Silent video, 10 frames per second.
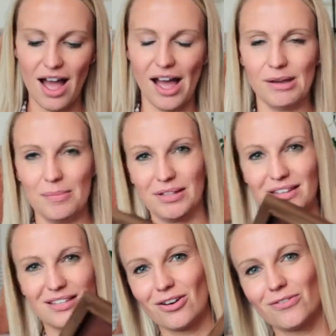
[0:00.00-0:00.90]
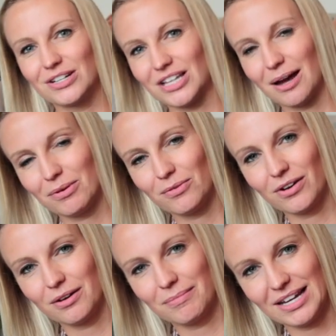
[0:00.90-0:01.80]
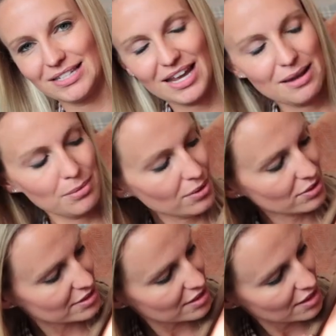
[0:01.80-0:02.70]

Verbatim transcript: I might put this over top of one of my tables